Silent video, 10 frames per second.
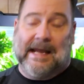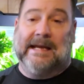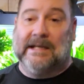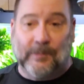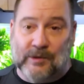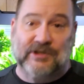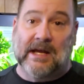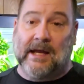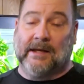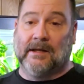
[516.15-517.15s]

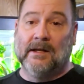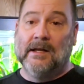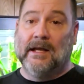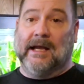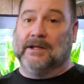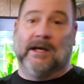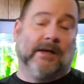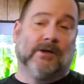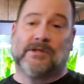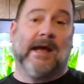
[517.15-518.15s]
80%, and
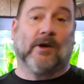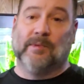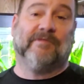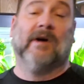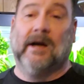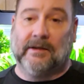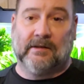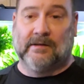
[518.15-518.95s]
yet your tank will be fine.